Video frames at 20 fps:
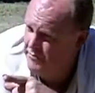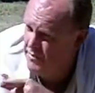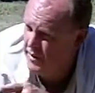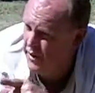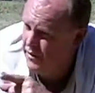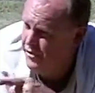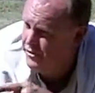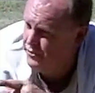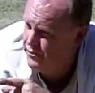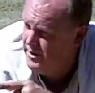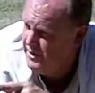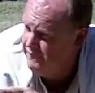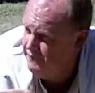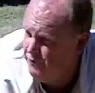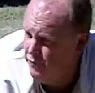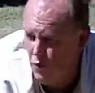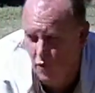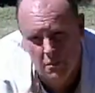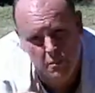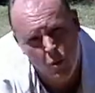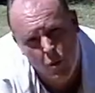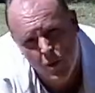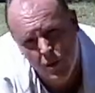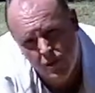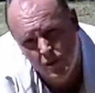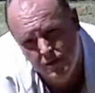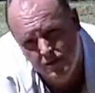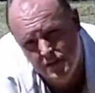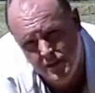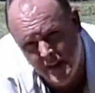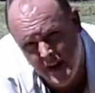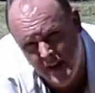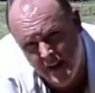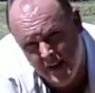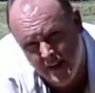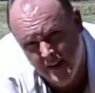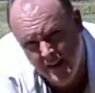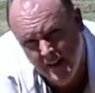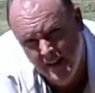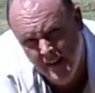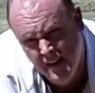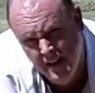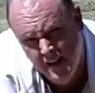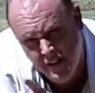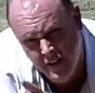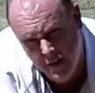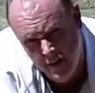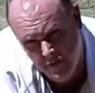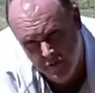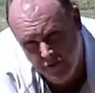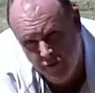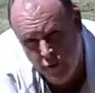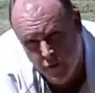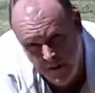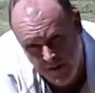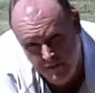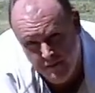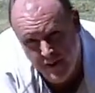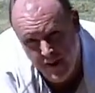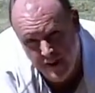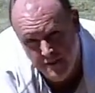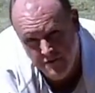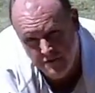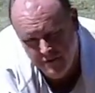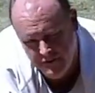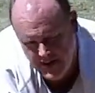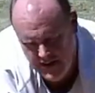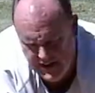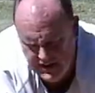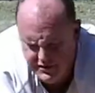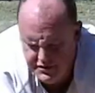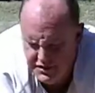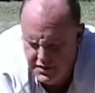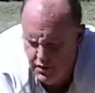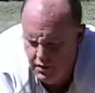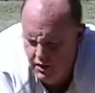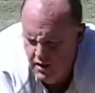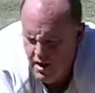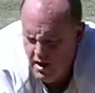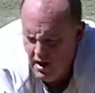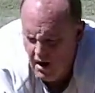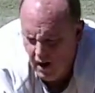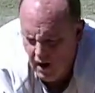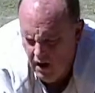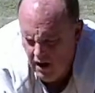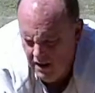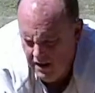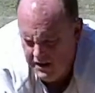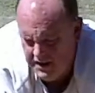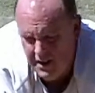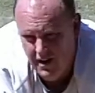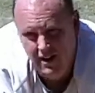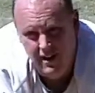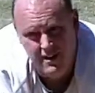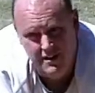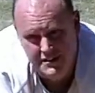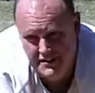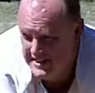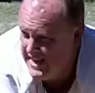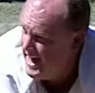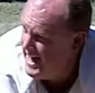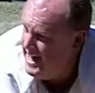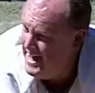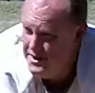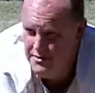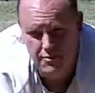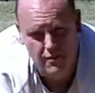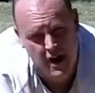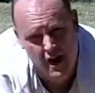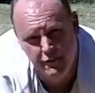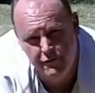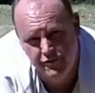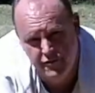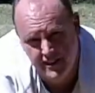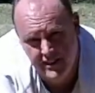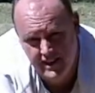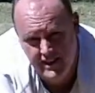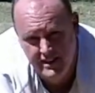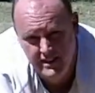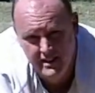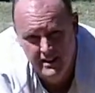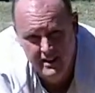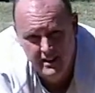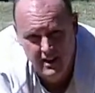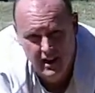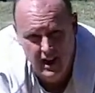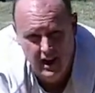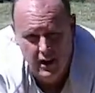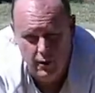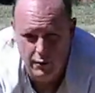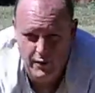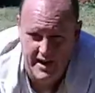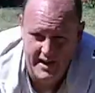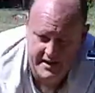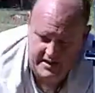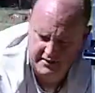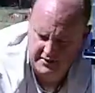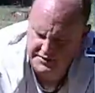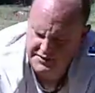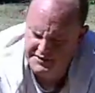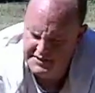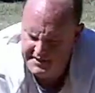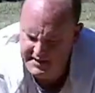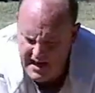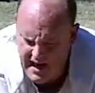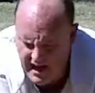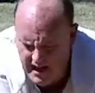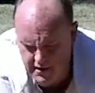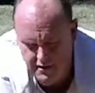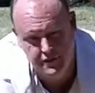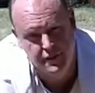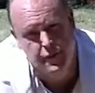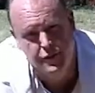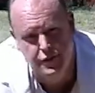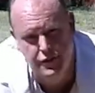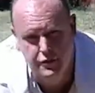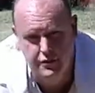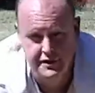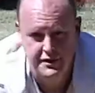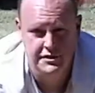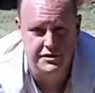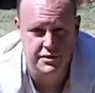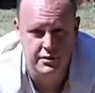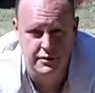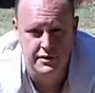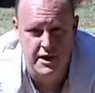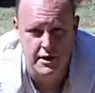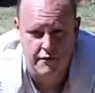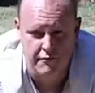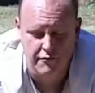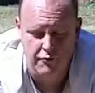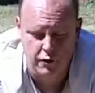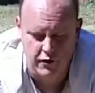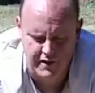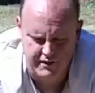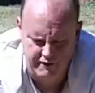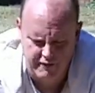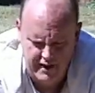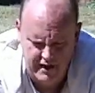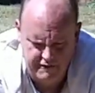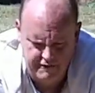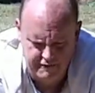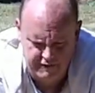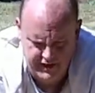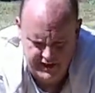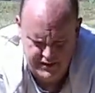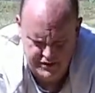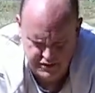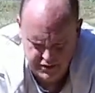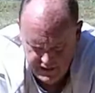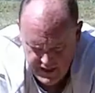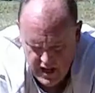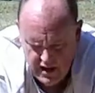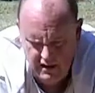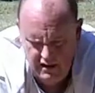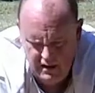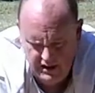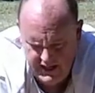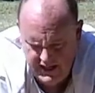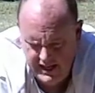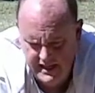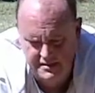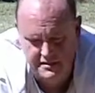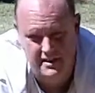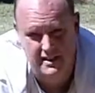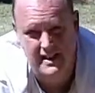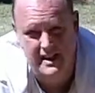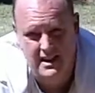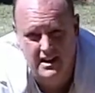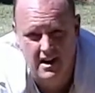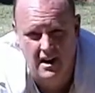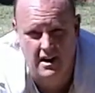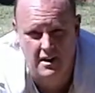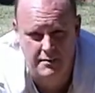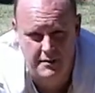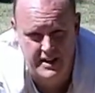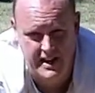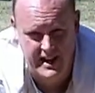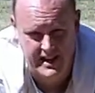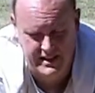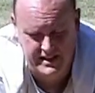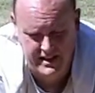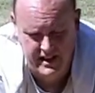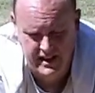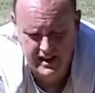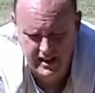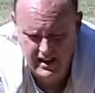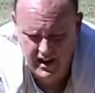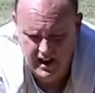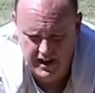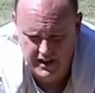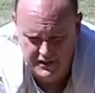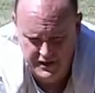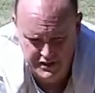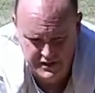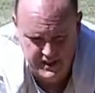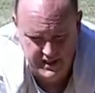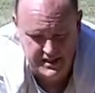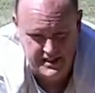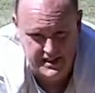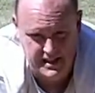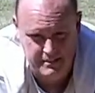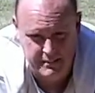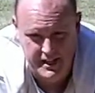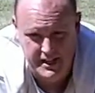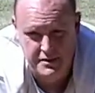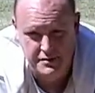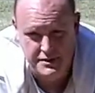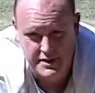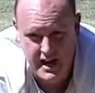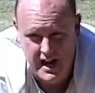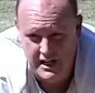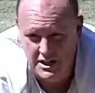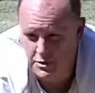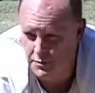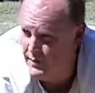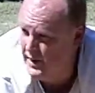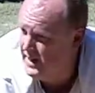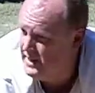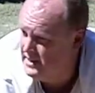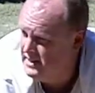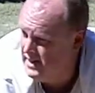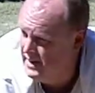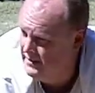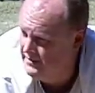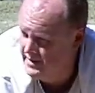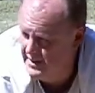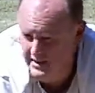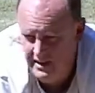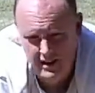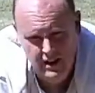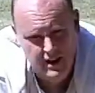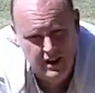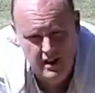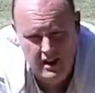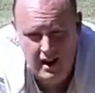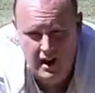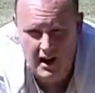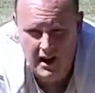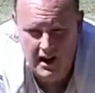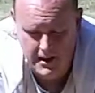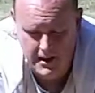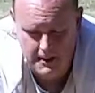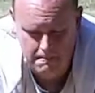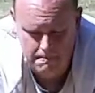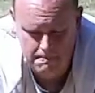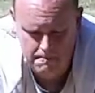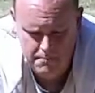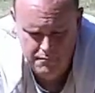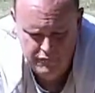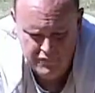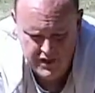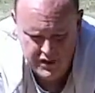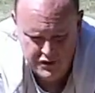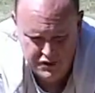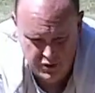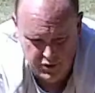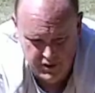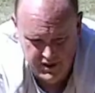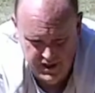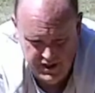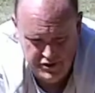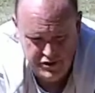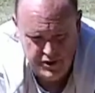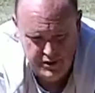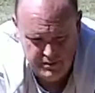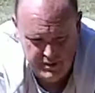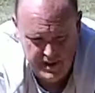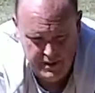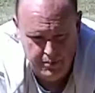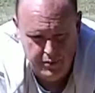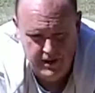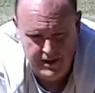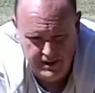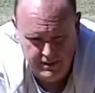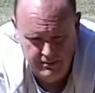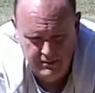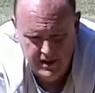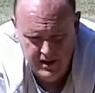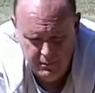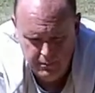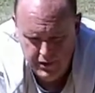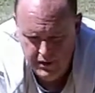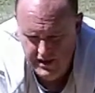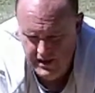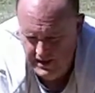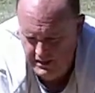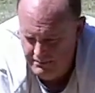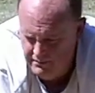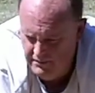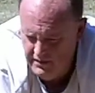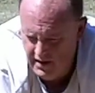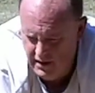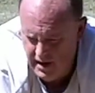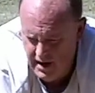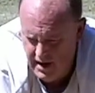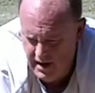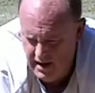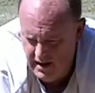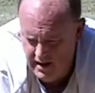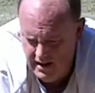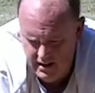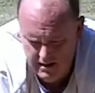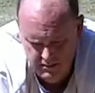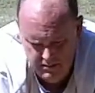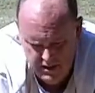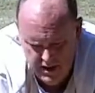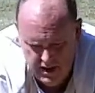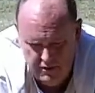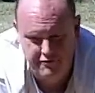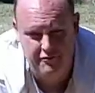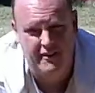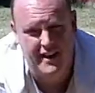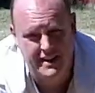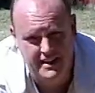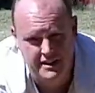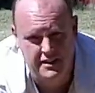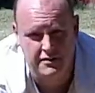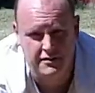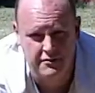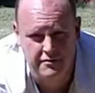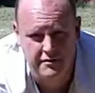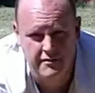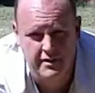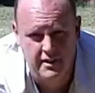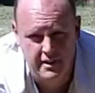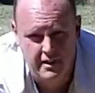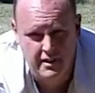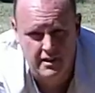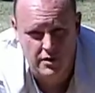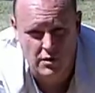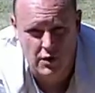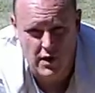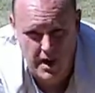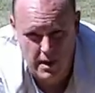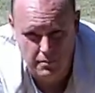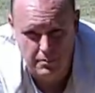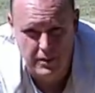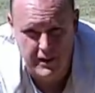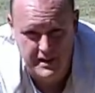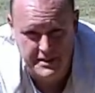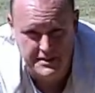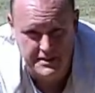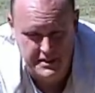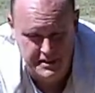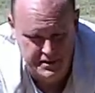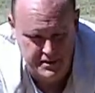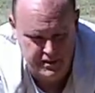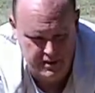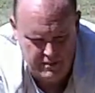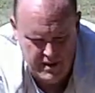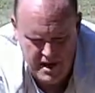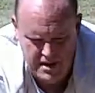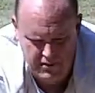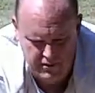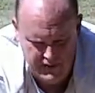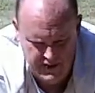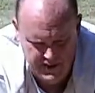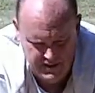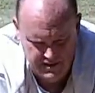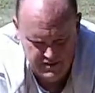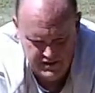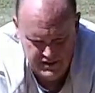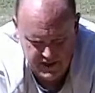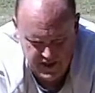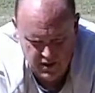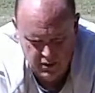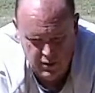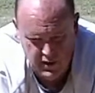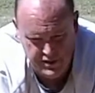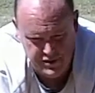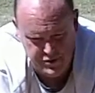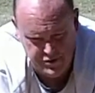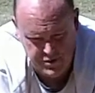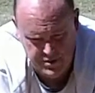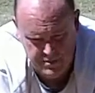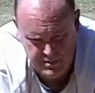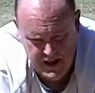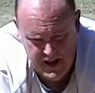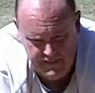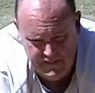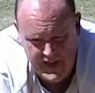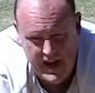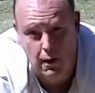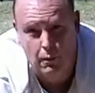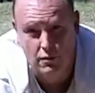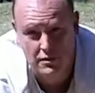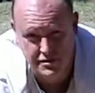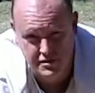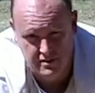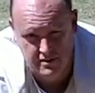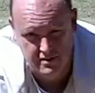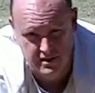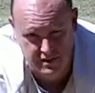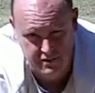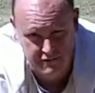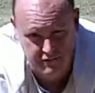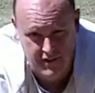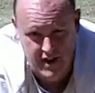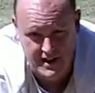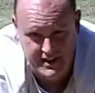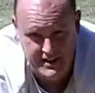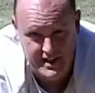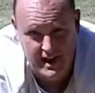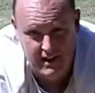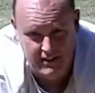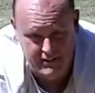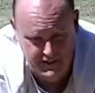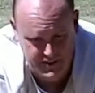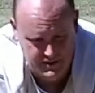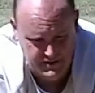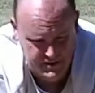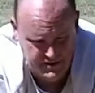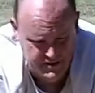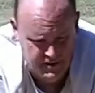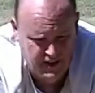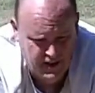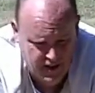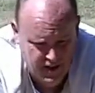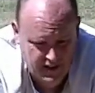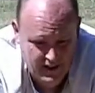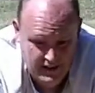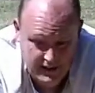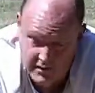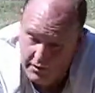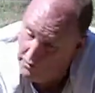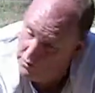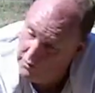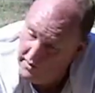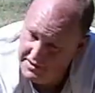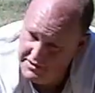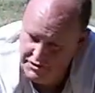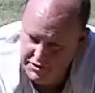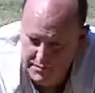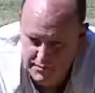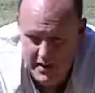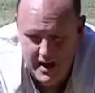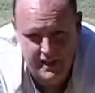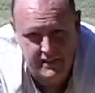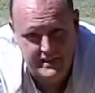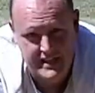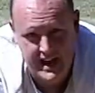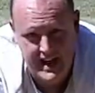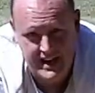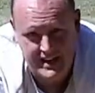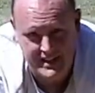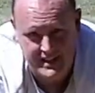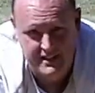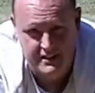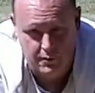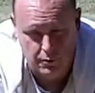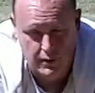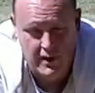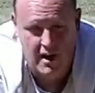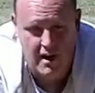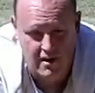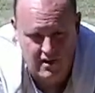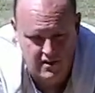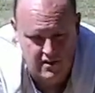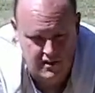So I'll have about three four more over there that are forty-five feet, so all in all ten roughly uh, radials out of the thirty-two that are forty-five feet, so that'll easily accommodate Uh, the sixty meters aspect of it, um, so it should be a pretty pretty uh, effective ground plane system. I don't think there's any question about that. We'll certainly find out. There's no question about that either.